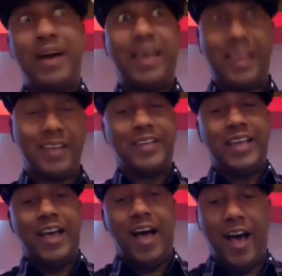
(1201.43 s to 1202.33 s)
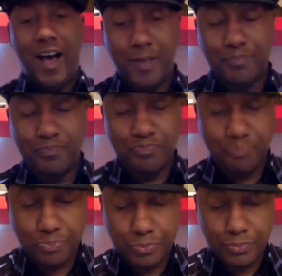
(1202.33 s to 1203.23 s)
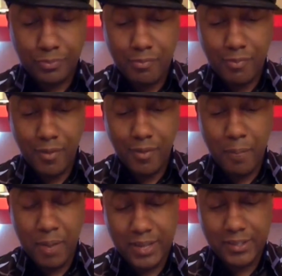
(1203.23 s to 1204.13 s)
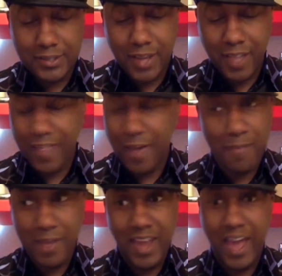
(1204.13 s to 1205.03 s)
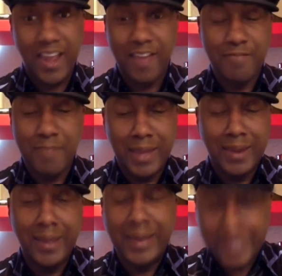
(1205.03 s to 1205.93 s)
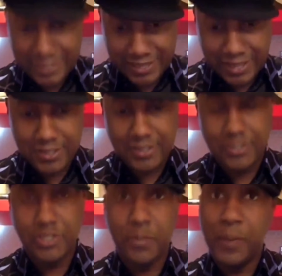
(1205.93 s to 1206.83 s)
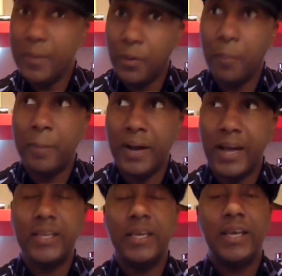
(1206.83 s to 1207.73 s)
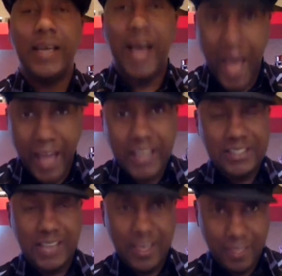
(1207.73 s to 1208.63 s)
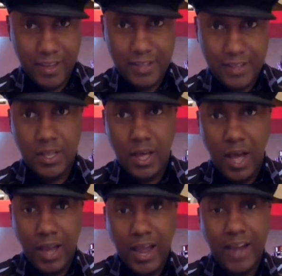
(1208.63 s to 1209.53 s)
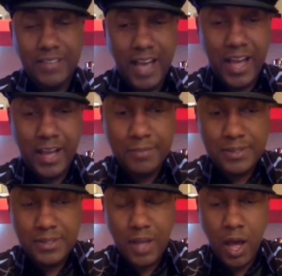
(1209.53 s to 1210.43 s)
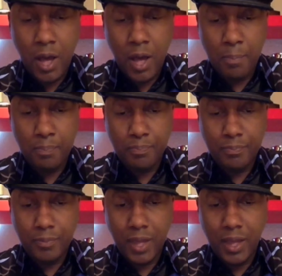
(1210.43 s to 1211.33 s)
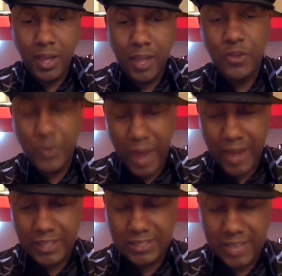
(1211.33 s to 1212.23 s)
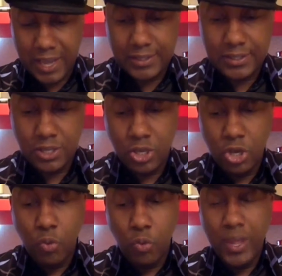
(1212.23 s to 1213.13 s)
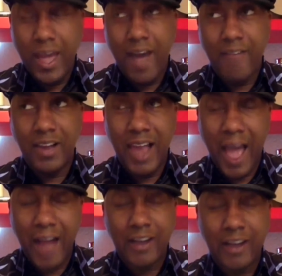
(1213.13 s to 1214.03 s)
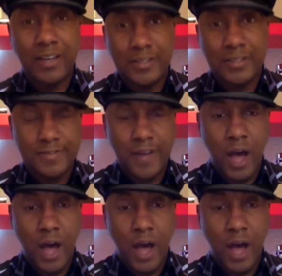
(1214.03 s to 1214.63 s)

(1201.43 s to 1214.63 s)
body. And that may not have made any sense to people, but I can say this. A lot of times in the United States, we have a lack of